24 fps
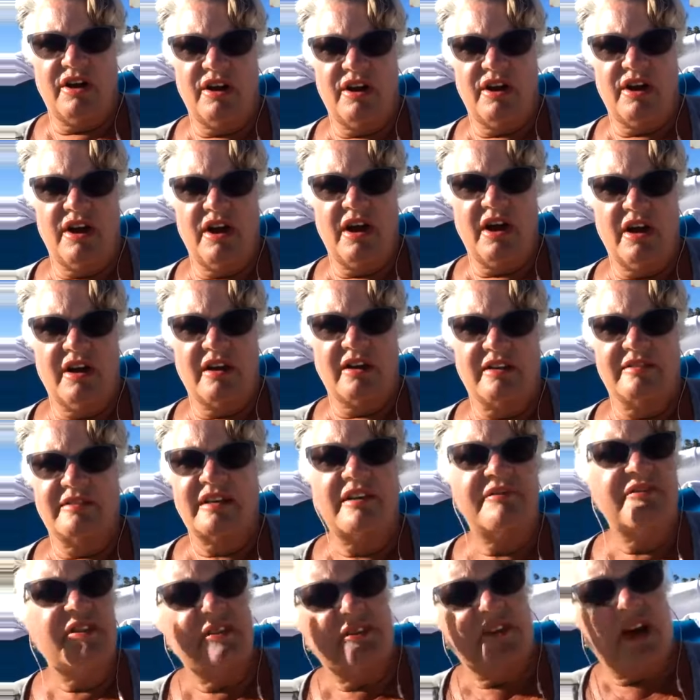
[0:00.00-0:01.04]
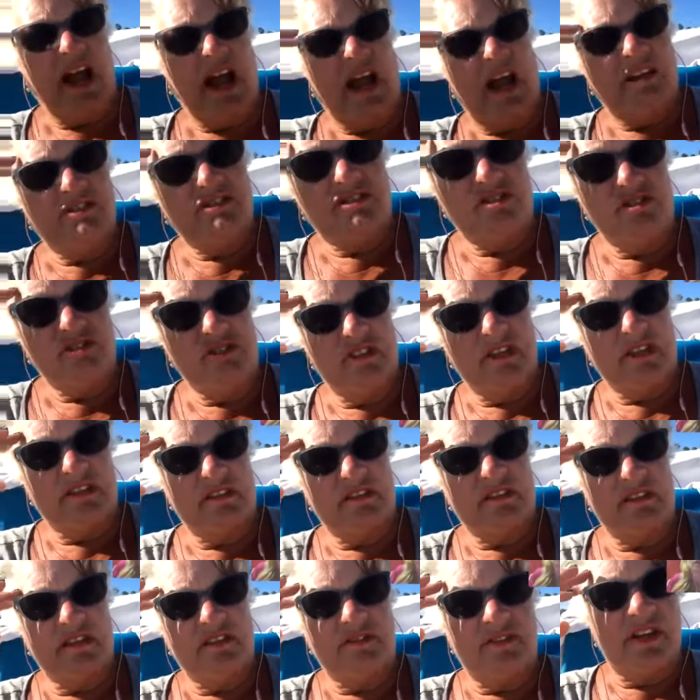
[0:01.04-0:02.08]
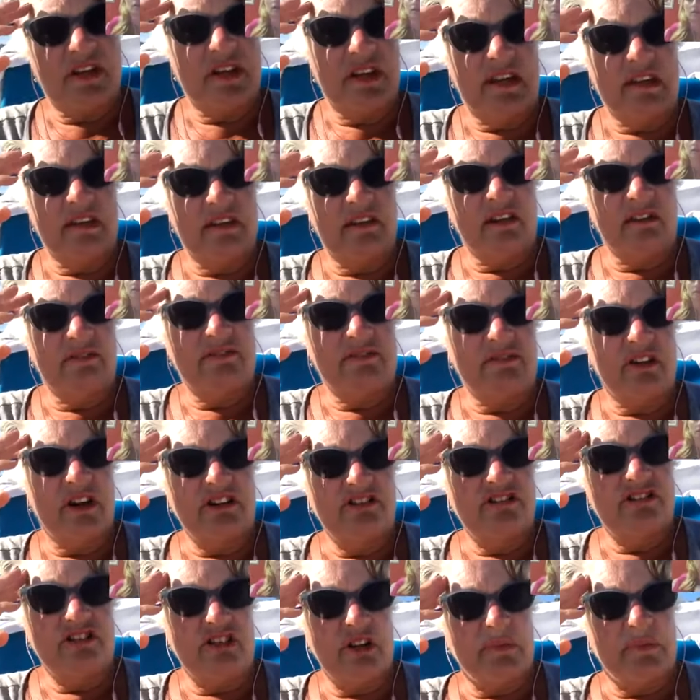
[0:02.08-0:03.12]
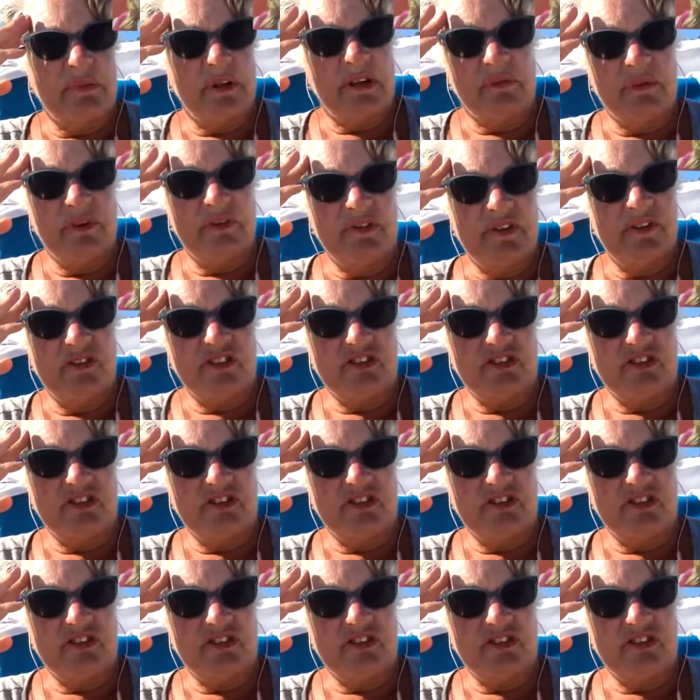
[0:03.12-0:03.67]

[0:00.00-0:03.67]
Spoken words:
Because I've never asked you this, even in our friendship, like we've never